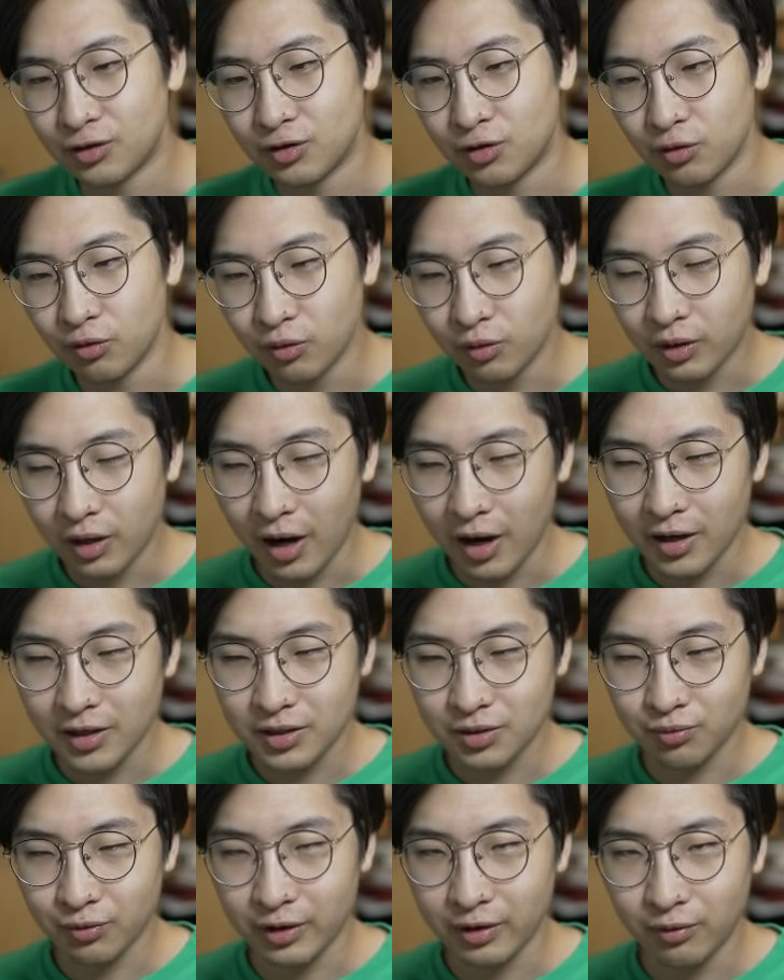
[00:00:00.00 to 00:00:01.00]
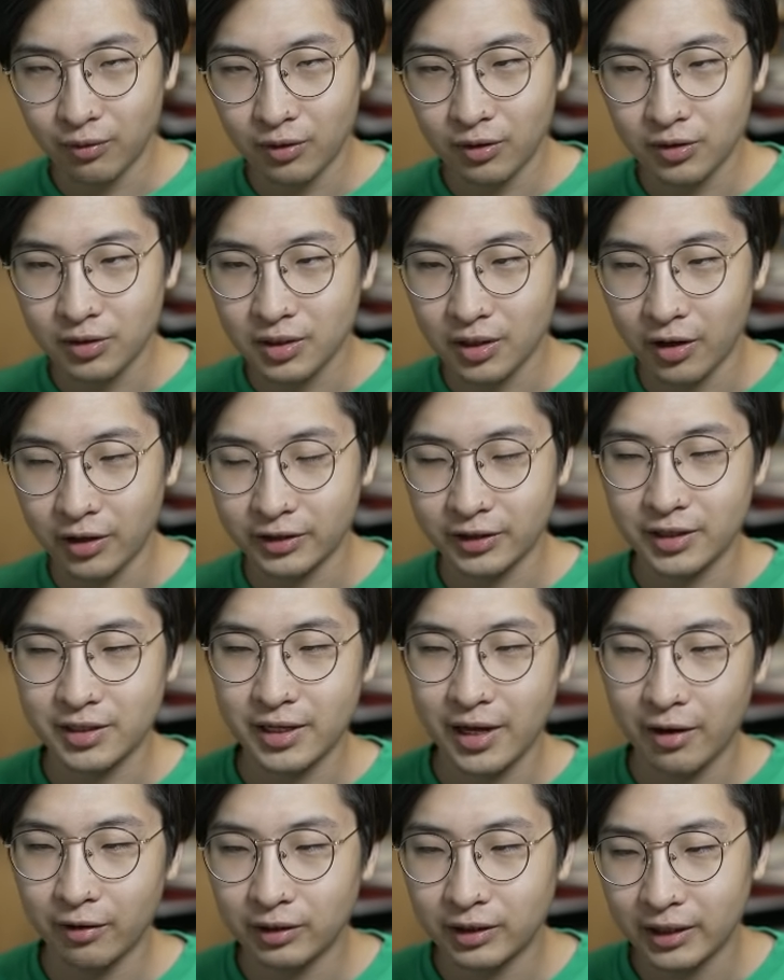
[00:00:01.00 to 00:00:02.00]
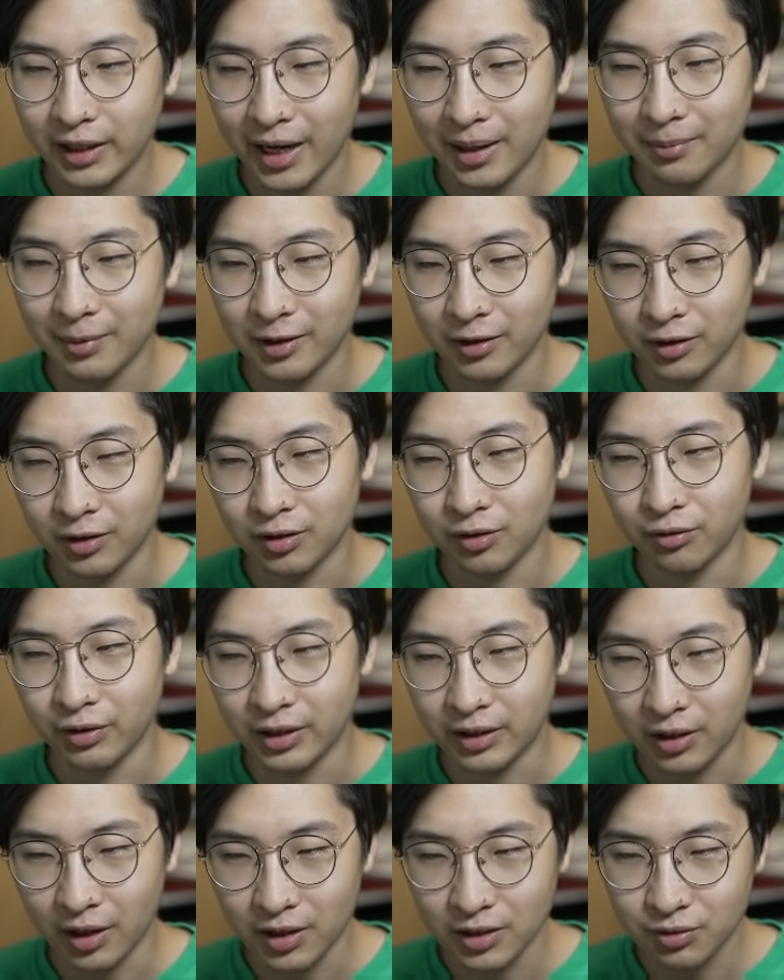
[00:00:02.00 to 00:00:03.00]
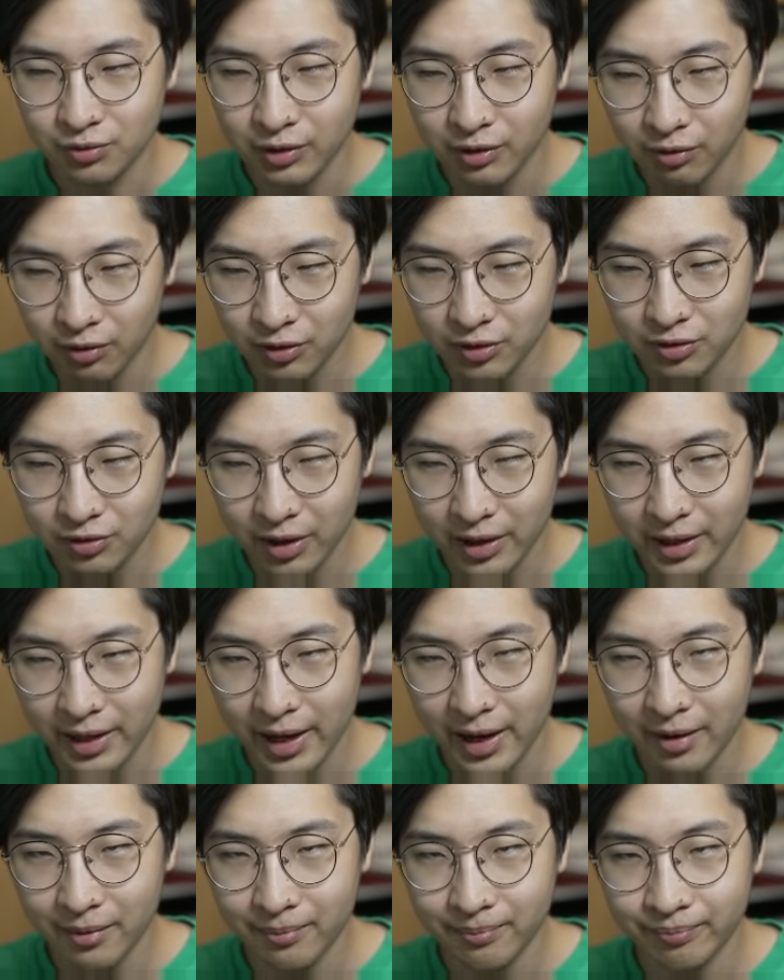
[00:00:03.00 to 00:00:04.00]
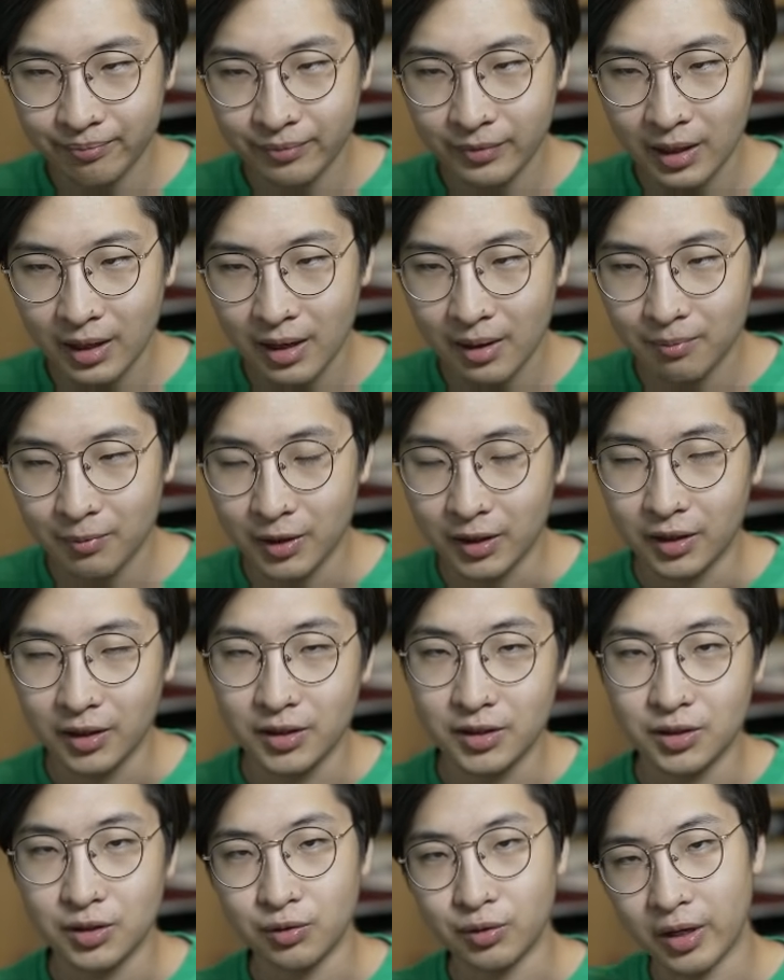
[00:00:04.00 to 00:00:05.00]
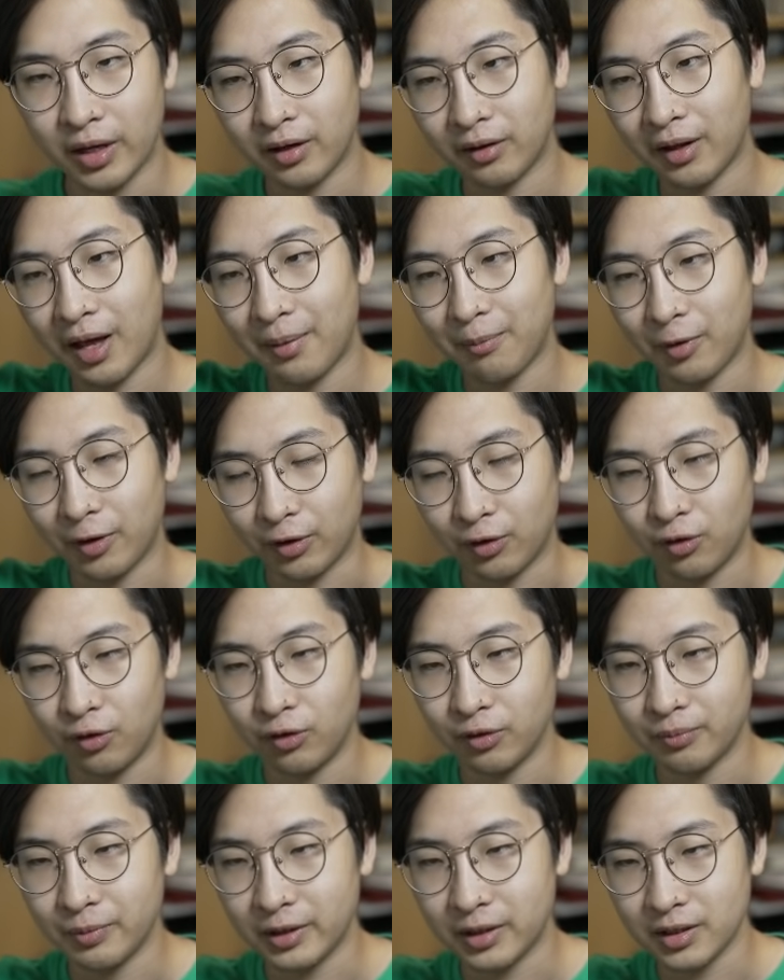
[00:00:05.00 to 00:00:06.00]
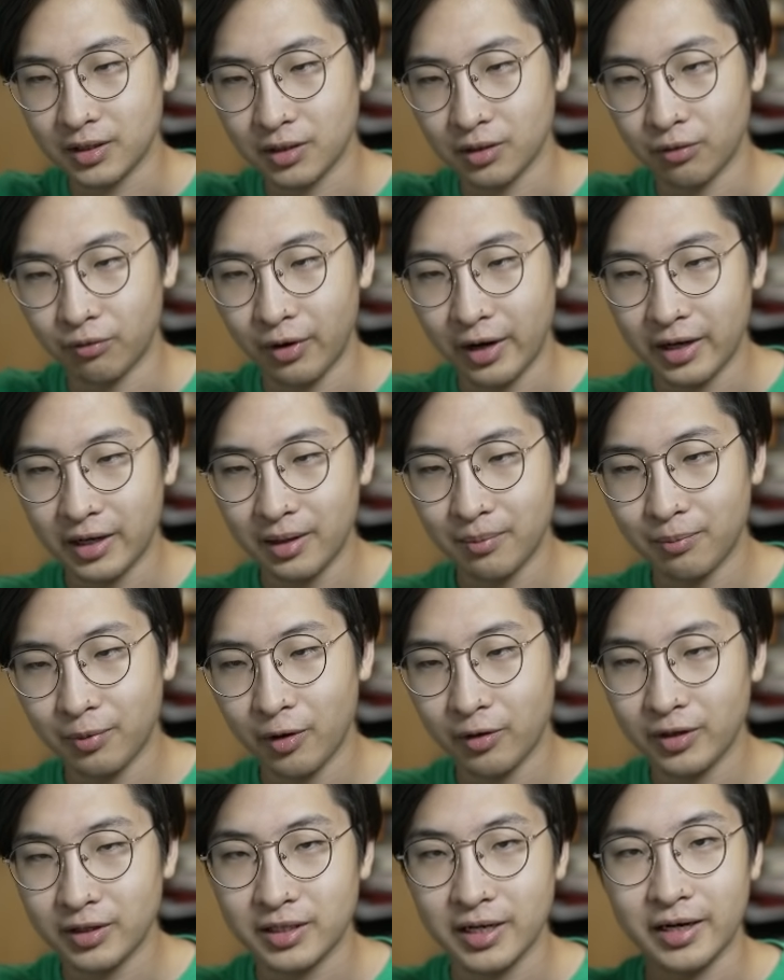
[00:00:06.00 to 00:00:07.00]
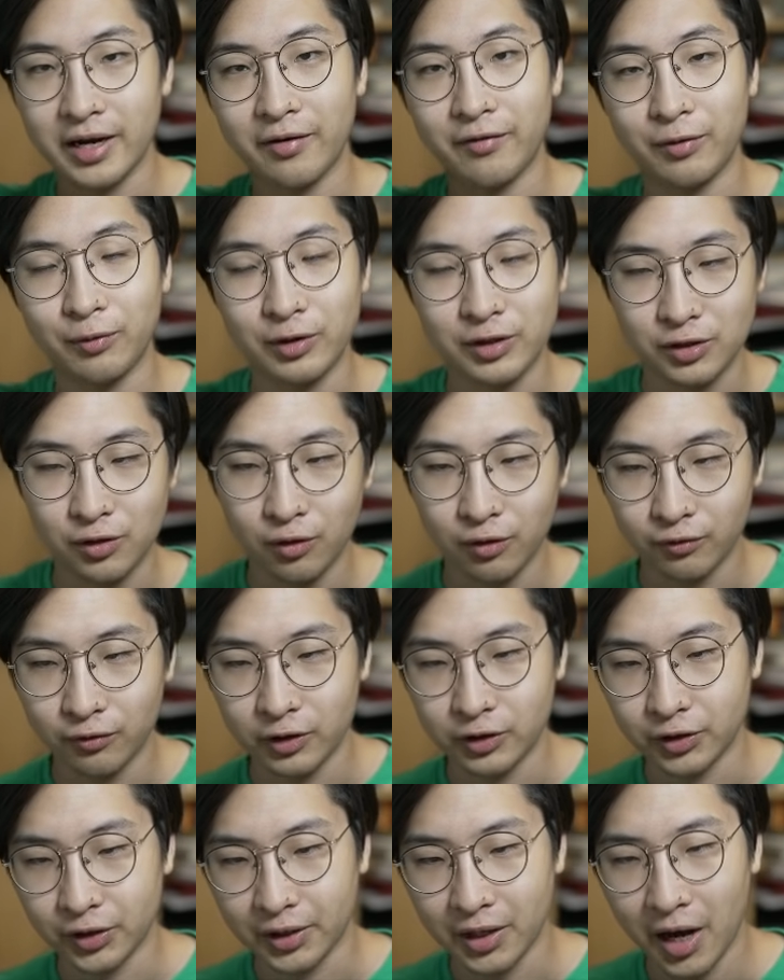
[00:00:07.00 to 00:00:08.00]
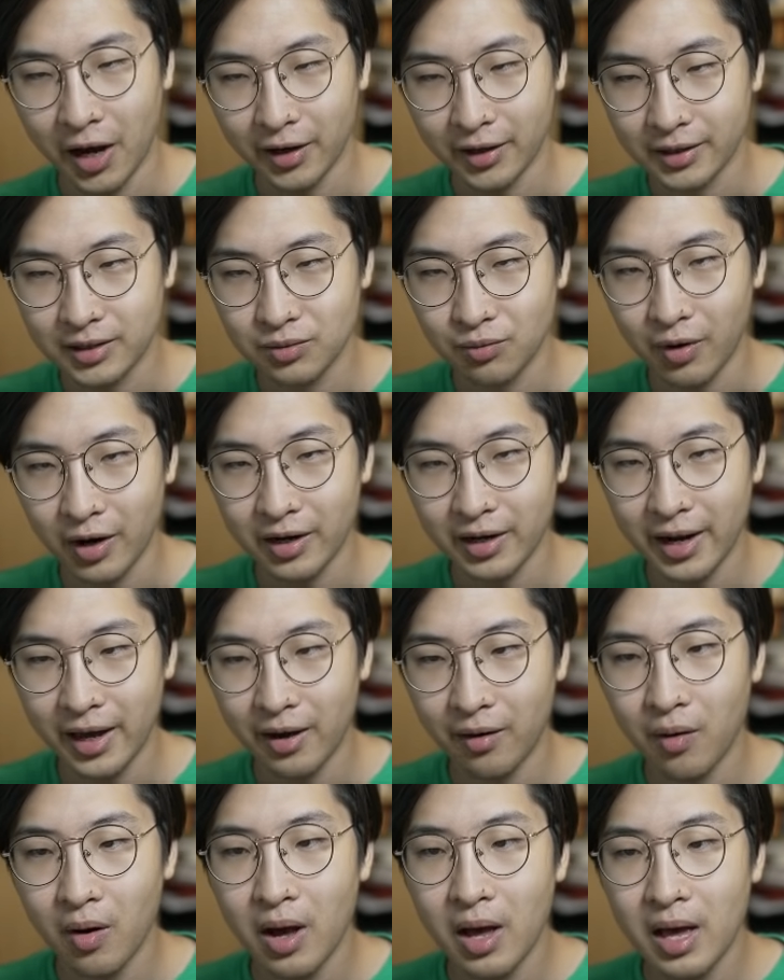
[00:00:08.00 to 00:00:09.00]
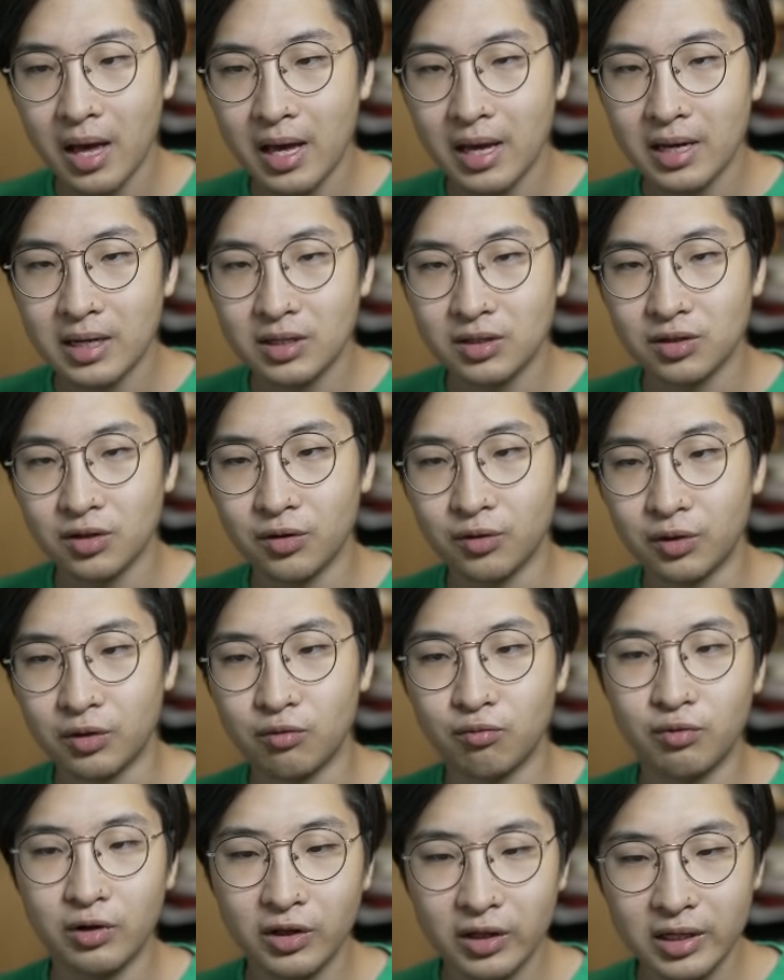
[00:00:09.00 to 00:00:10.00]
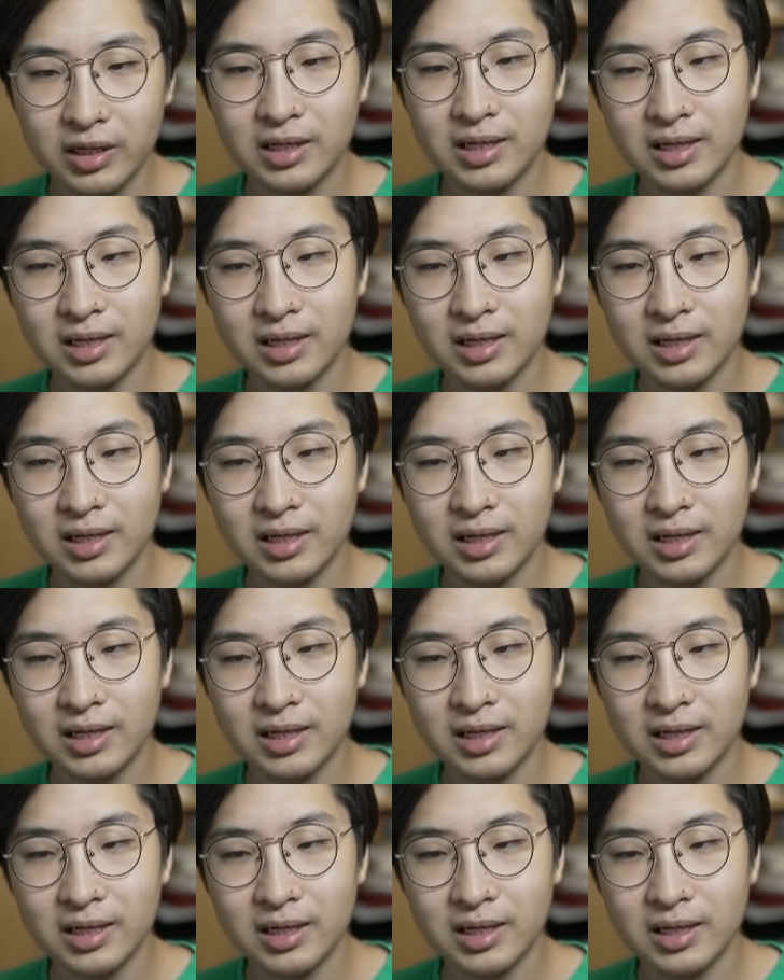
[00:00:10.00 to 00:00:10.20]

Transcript: 2-cost rerolls are just outshined by the 3-cost rerolls right now, because you get a lot more gold because of the Radiant bonus, and everyone's going for Draconics right now. So you really